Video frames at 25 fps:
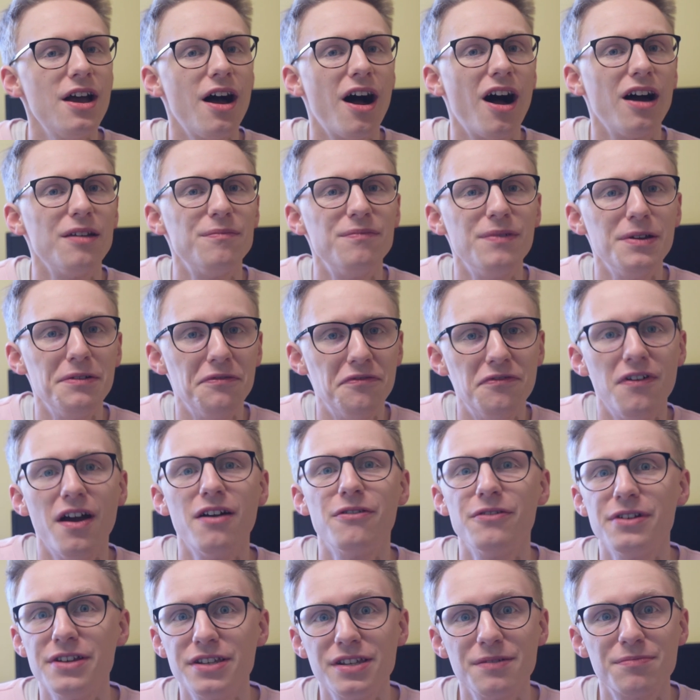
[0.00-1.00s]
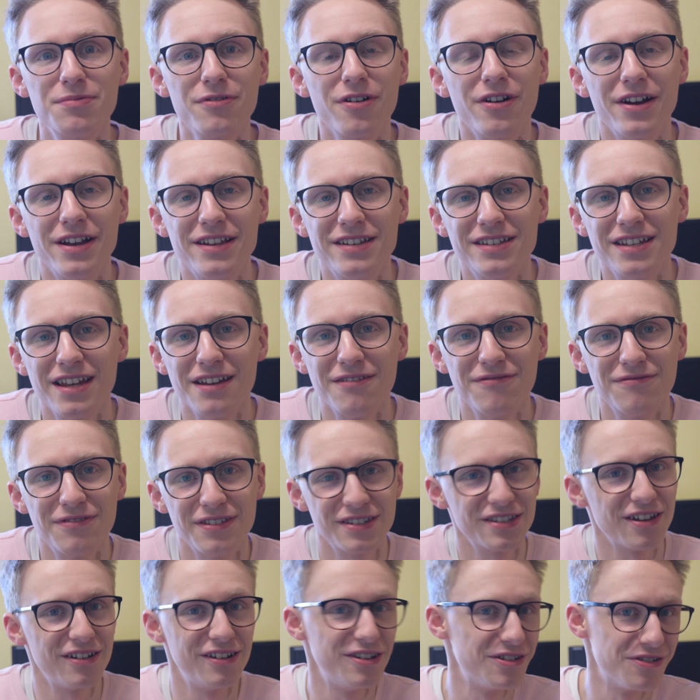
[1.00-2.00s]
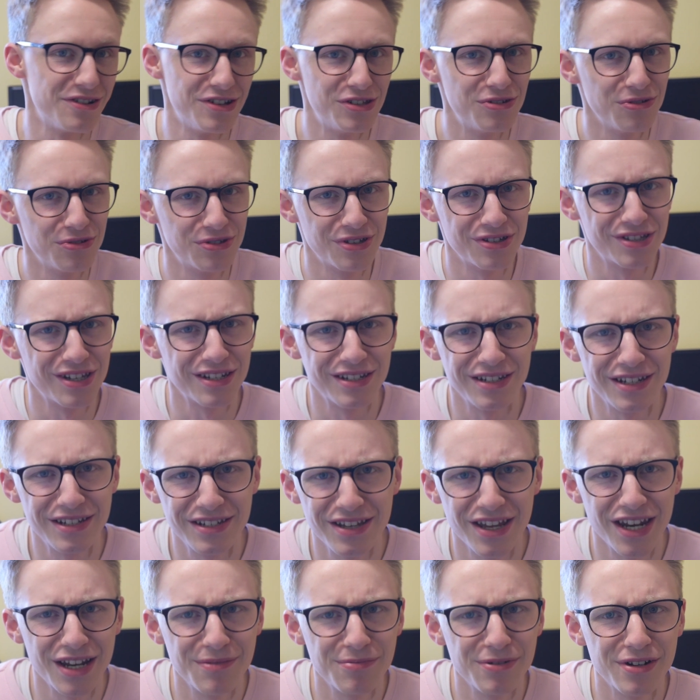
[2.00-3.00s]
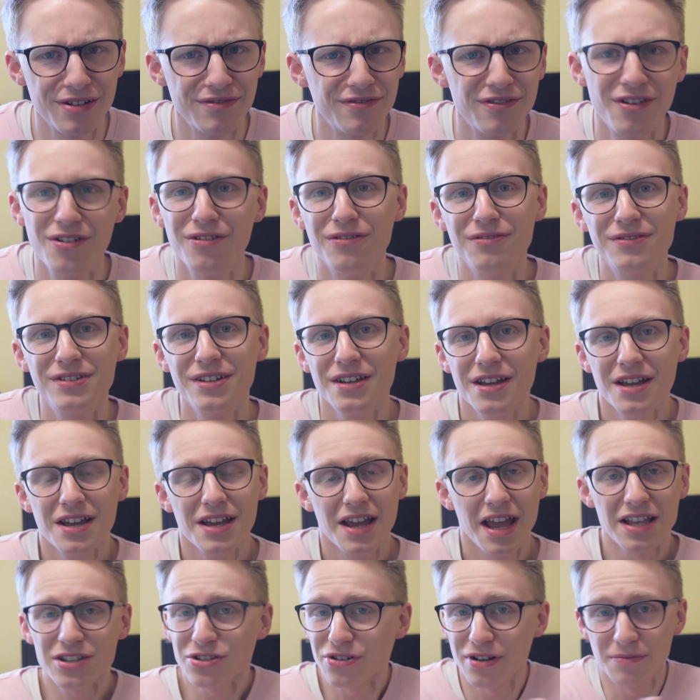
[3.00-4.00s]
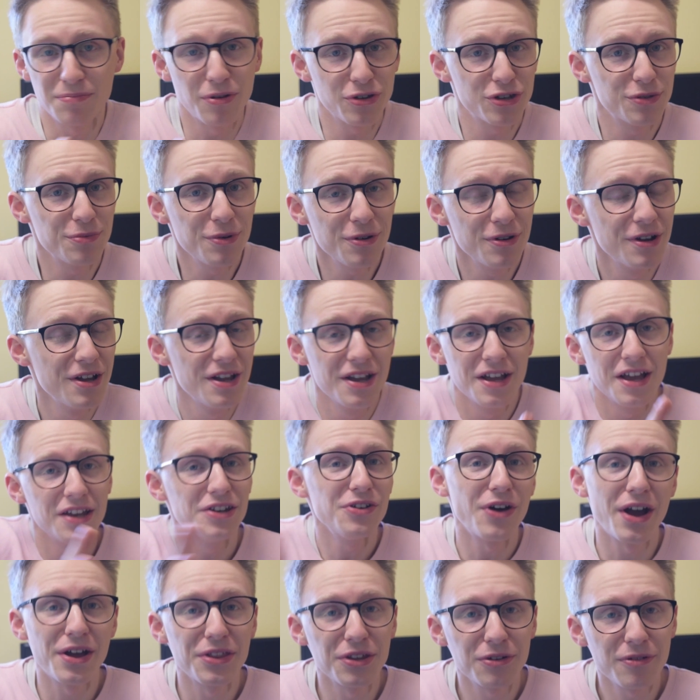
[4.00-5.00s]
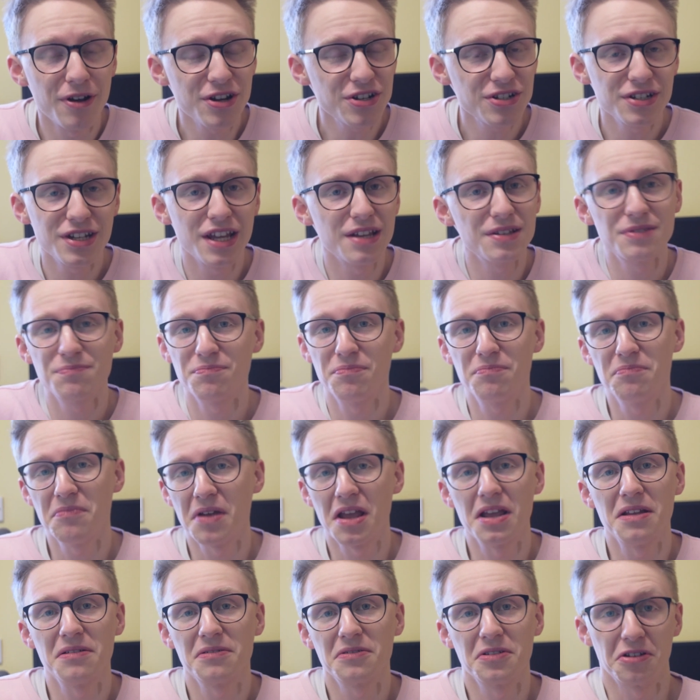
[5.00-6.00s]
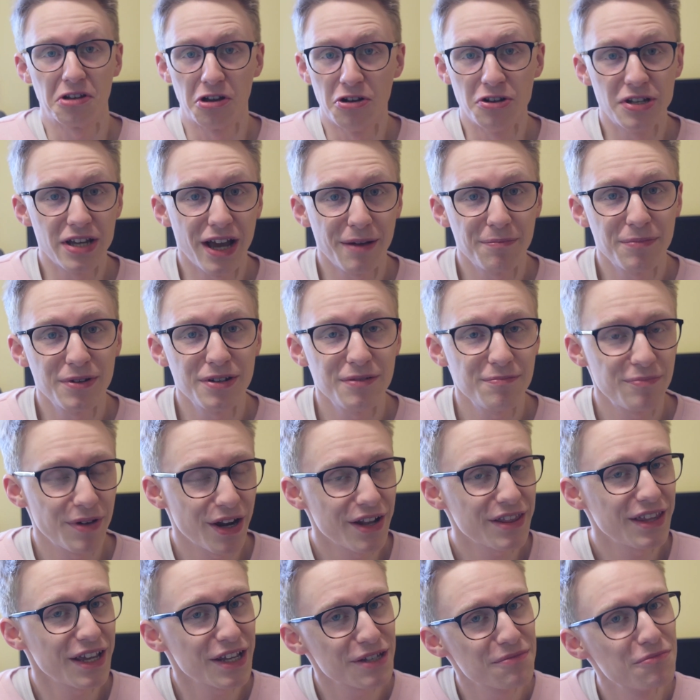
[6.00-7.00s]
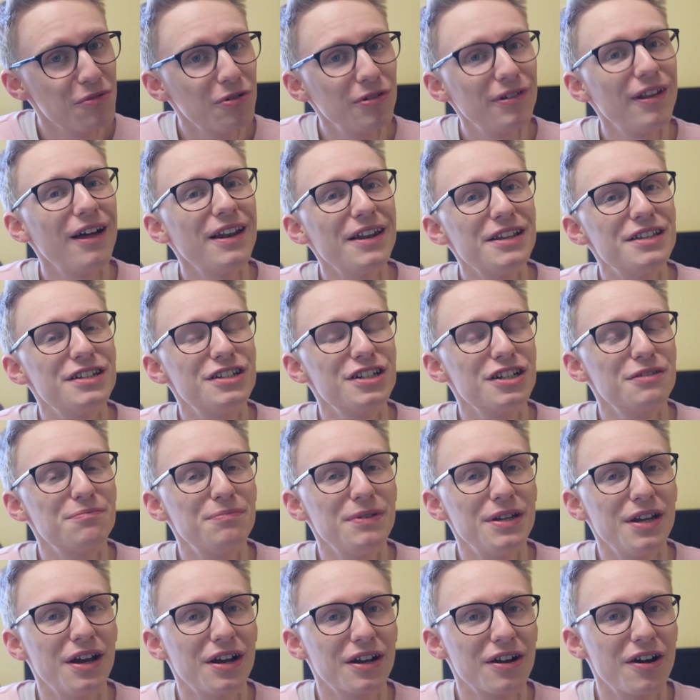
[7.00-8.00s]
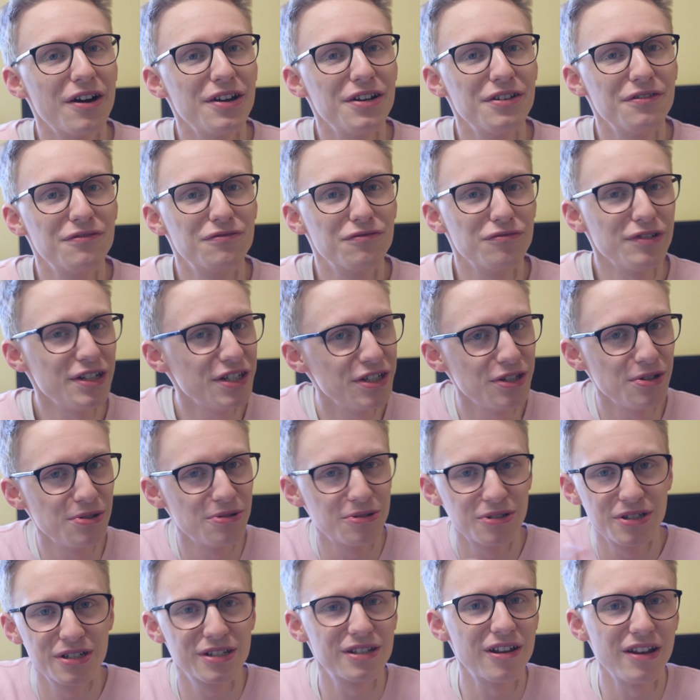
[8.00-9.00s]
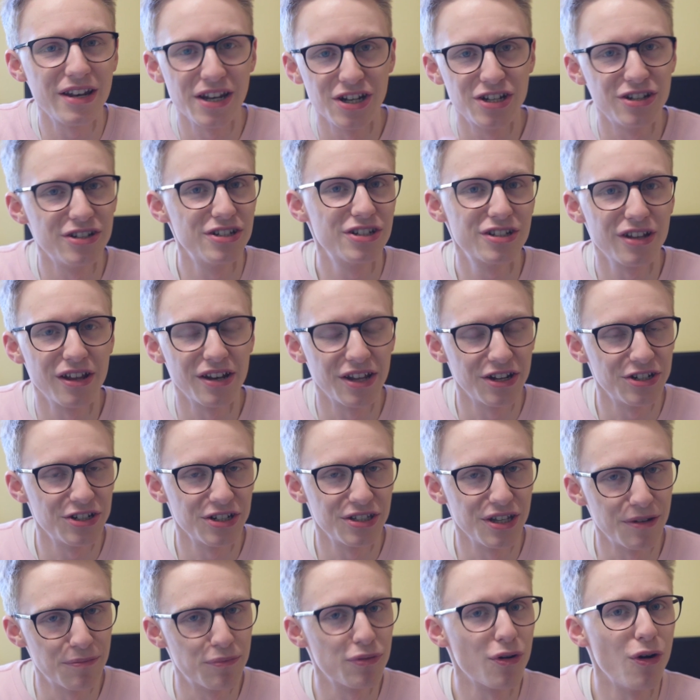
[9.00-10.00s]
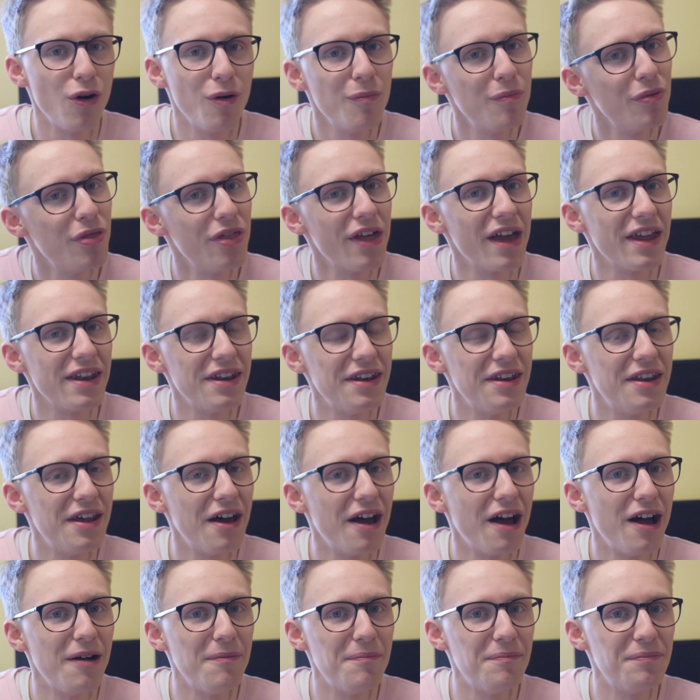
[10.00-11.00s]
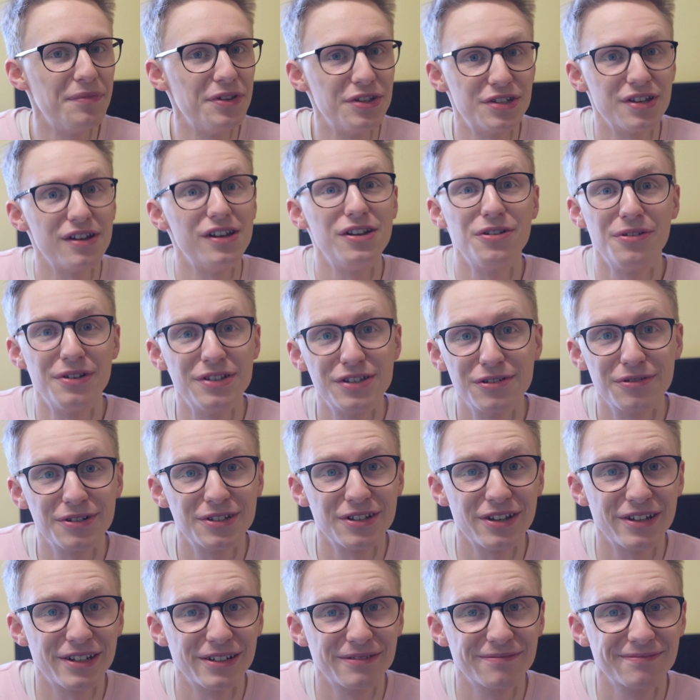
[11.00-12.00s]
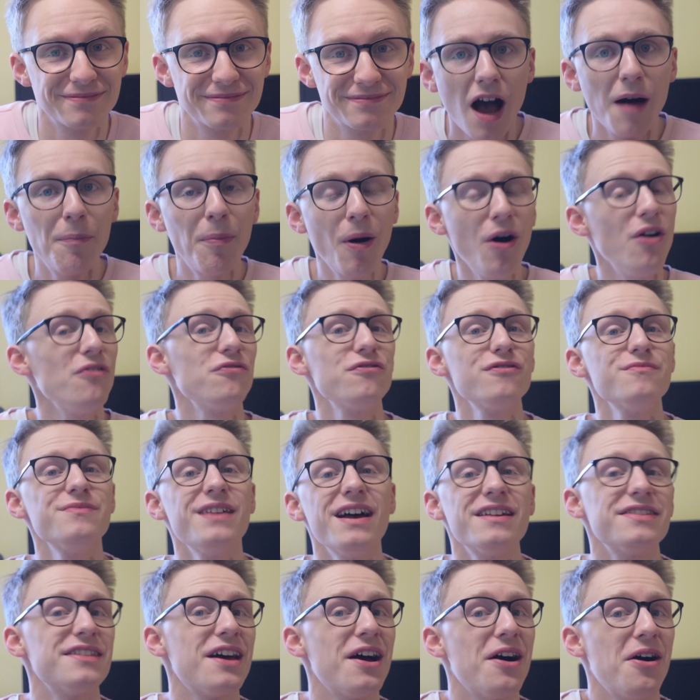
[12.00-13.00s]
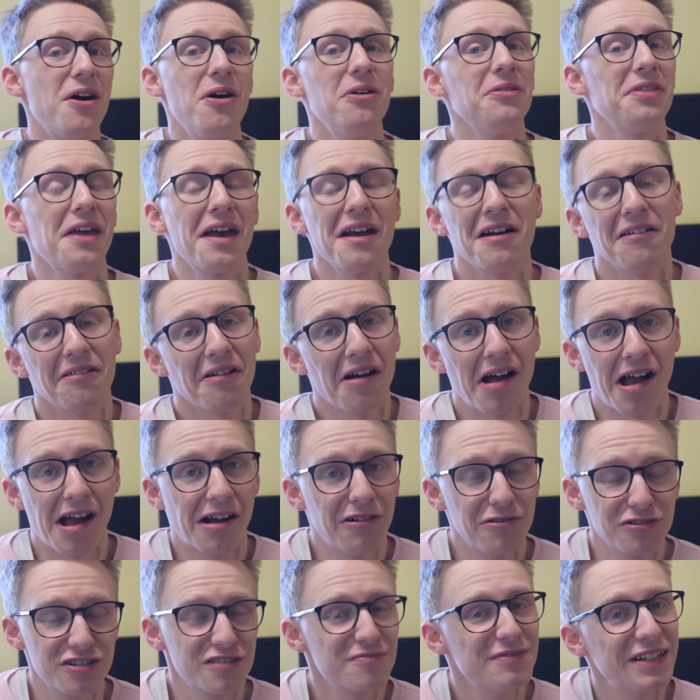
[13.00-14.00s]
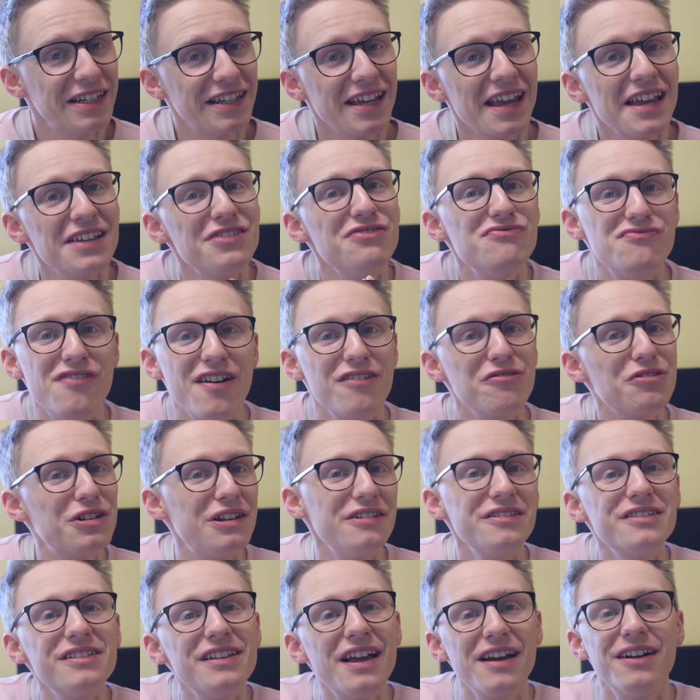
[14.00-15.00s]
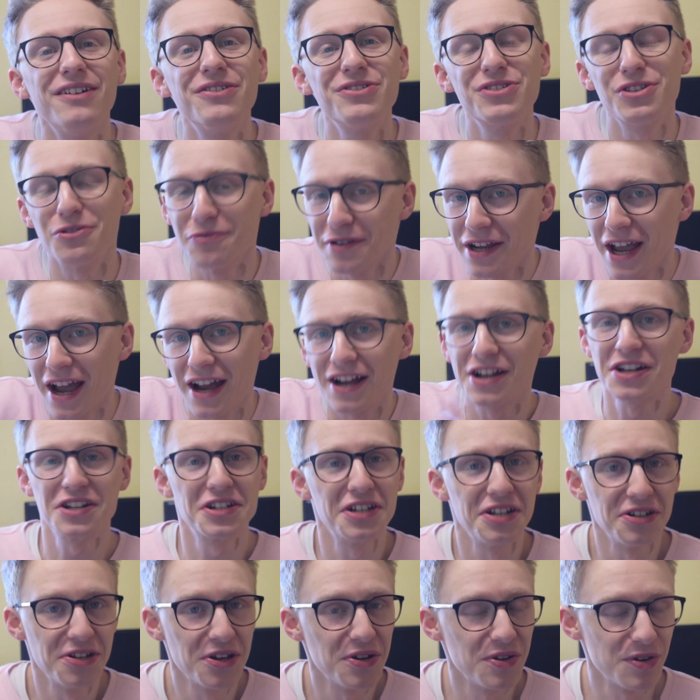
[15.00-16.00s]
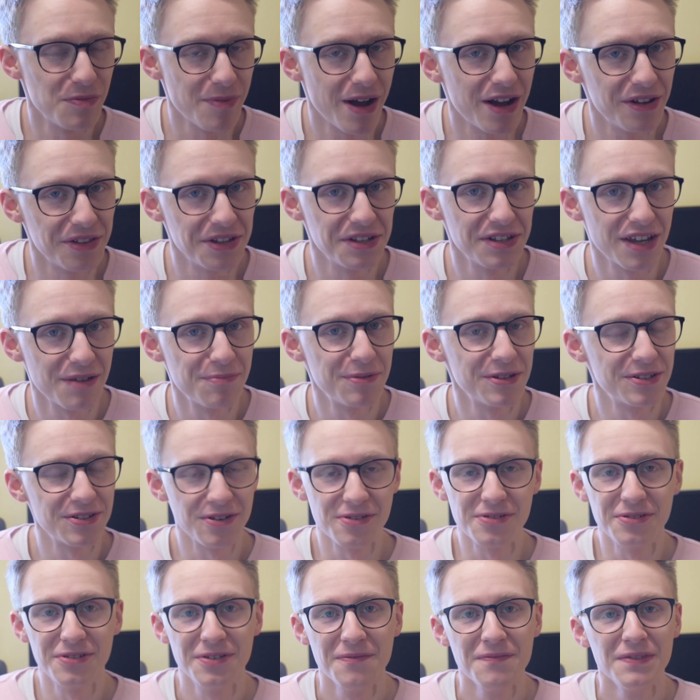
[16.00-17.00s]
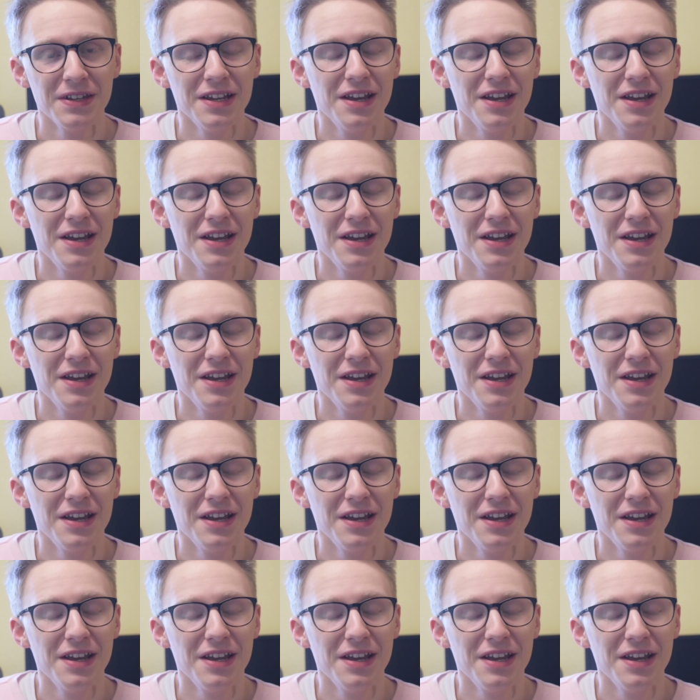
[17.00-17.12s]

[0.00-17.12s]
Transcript: I'd be very surprised if the Silurians also suddenly turn up and involved. It's not impossible, not out of the question. It could happen, but I think it's more likely to just be a kind of reused, slightly adjusted prop than the Silurians are returning. Apart from that, there ultimately is very little else that we actually know about this episode.